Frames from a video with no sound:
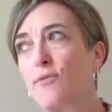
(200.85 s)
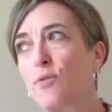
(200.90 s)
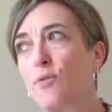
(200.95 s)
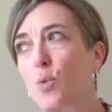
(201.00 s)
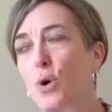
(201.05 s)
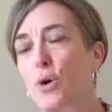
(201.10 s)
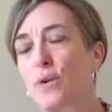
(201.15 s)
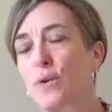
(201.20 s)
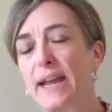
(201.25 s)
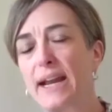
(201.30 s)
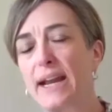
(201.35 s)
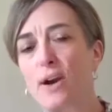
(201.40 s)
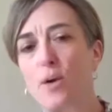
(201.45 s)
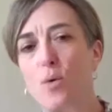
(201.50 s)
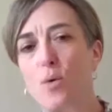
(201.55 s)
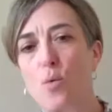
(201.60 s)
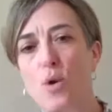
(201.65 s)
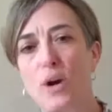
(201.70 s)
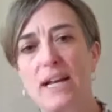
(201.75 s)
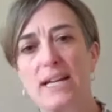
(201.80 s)
for
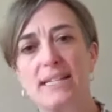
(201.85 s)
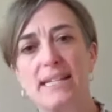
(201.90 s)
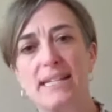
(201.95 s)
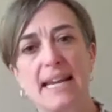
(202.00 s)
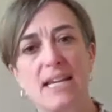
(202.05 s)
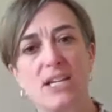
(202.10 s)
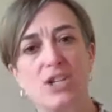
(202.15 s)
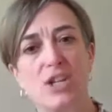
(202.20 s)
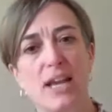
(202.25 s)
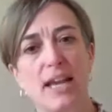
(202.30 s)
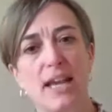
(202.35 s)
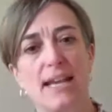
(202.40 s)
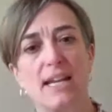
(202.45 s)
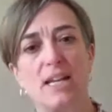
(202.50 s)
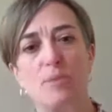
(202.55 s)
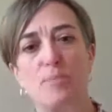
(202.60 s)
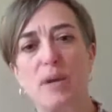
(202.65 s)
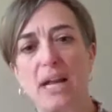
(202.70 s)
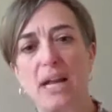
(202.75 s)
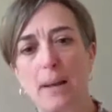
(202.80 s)
their orientation and
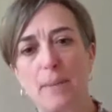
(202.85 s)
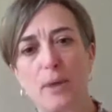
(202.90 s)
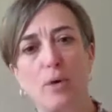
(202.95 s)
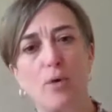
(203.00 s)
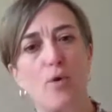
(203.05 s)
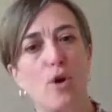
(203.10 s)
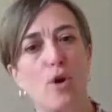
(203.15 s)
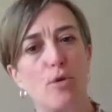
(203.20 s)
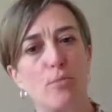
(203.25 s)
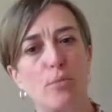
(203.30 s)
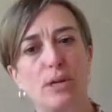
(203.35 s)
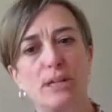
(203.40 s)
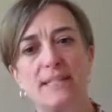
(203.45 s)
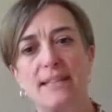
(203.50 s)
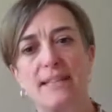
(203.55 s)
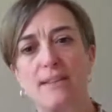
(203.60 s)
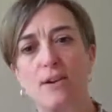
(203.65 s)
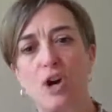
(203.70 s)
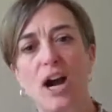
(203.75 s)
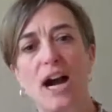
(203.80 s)
to pick up their Chromebooks
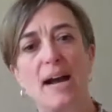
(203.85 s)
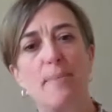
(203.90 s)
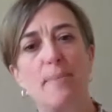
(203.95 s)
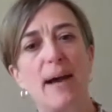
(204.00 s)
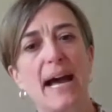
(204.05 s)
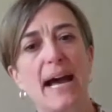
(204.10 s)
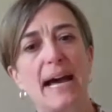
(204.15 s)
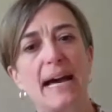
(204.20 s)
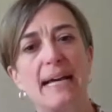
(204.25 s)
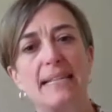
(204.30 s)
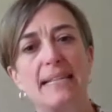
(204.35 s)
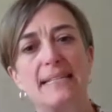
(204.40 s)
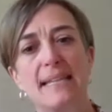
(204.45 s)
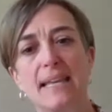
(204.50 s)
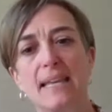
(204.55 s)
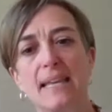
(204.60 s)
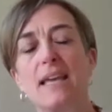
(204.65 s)
and their iPads,